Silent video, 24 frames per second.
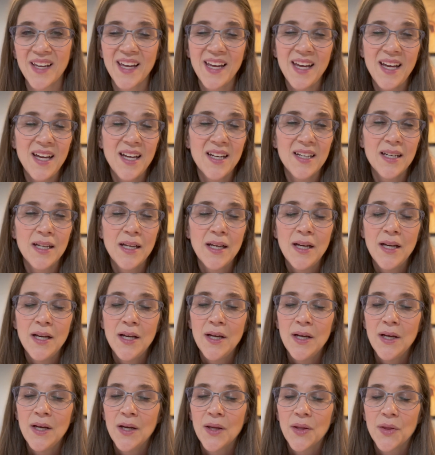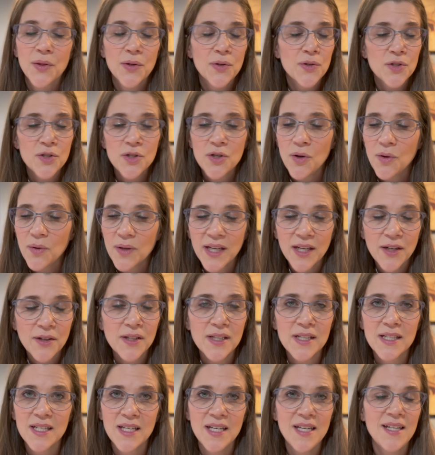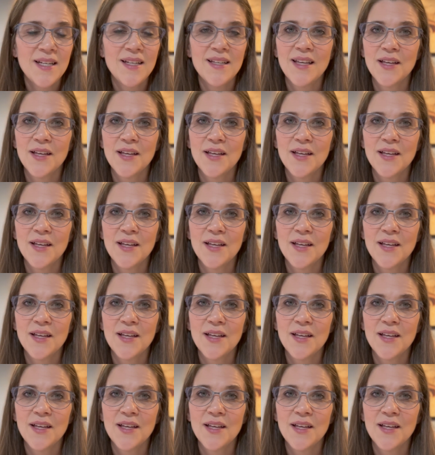And there's no guarantee